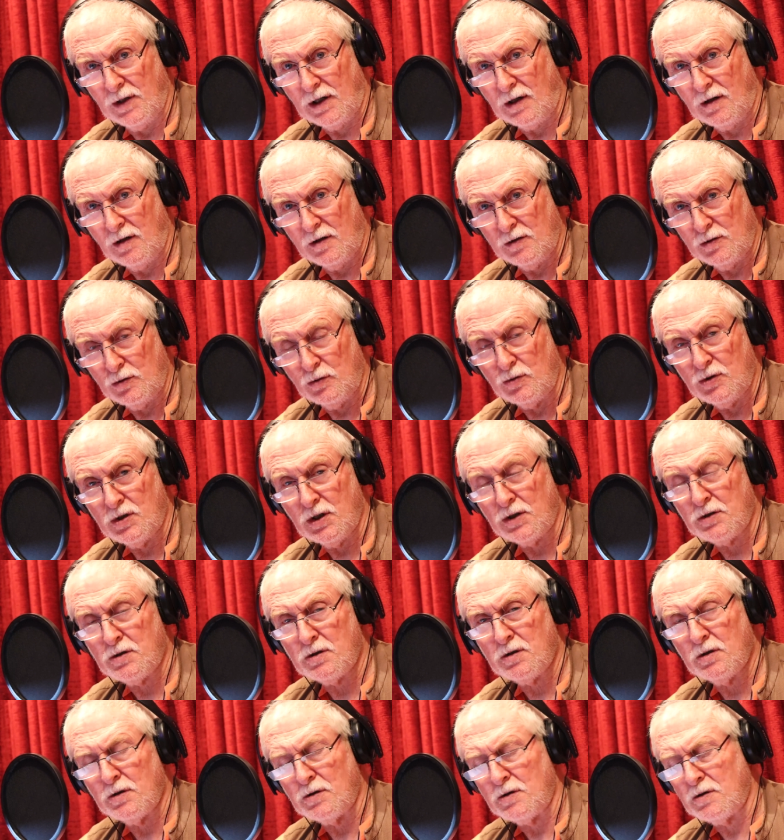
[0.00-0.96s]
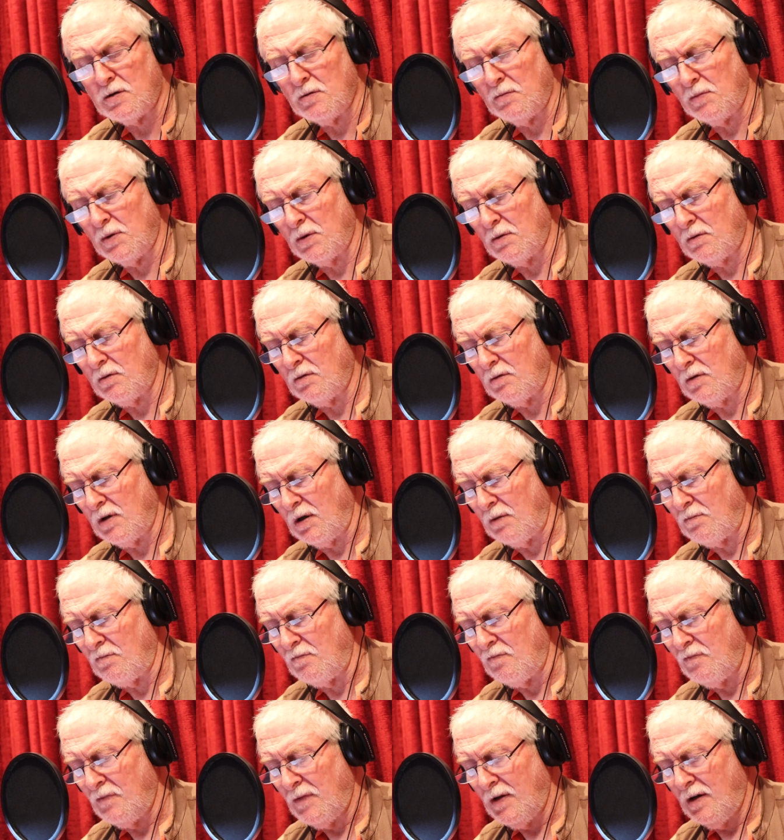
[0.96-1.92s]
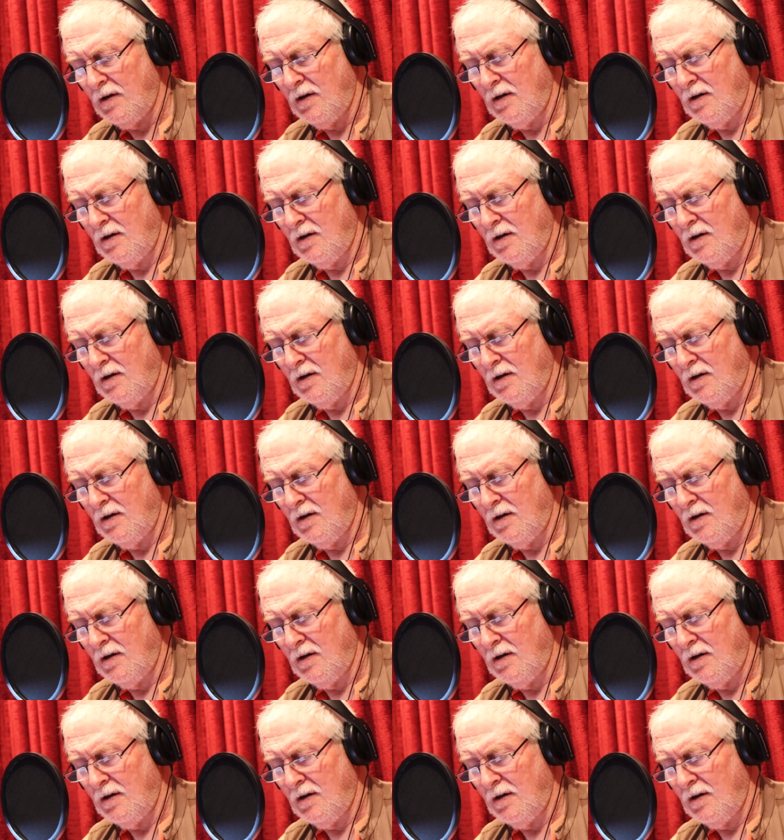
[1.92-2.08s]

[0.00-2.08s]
that'll do justice to both of them.